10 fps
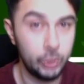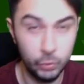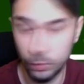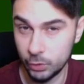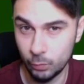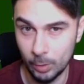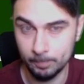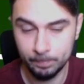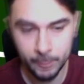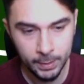this run.
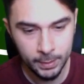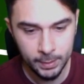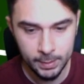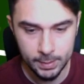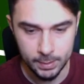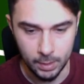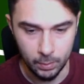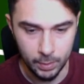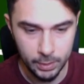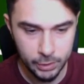So
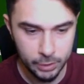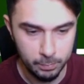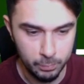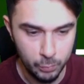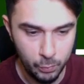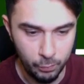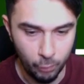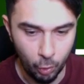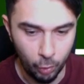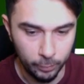let's move
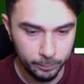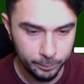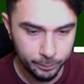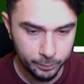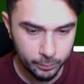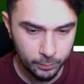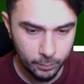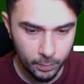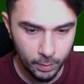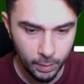on.
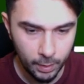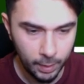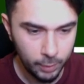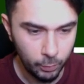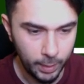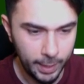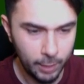And how do I